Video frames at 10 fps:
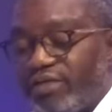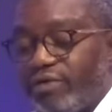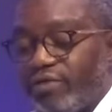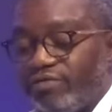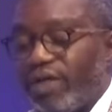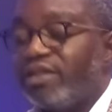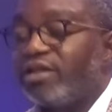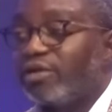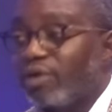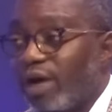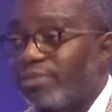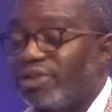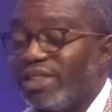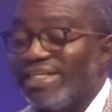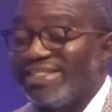of fighting
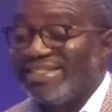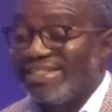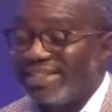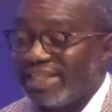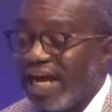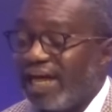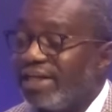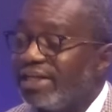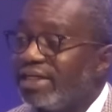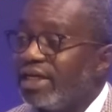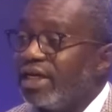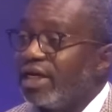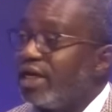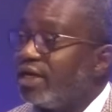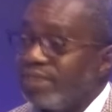corruption is designed,
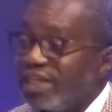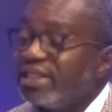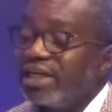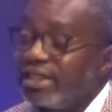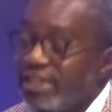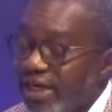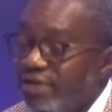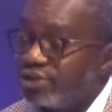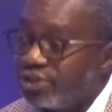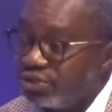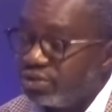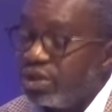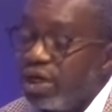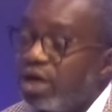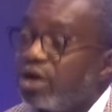it basically tells you
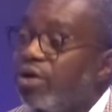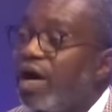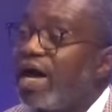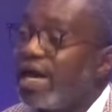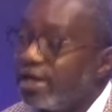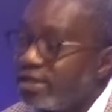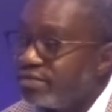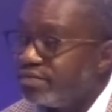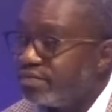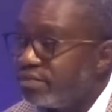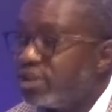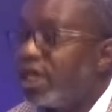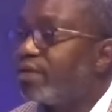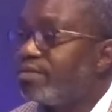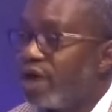go ahead,
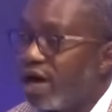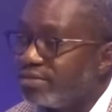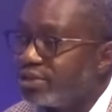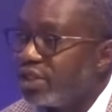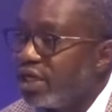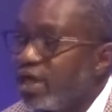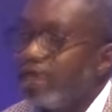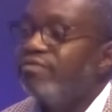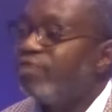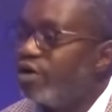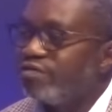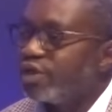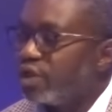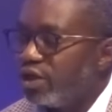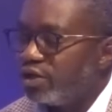take bribes, involve
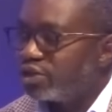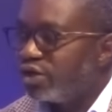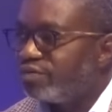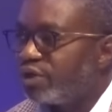in, yourself in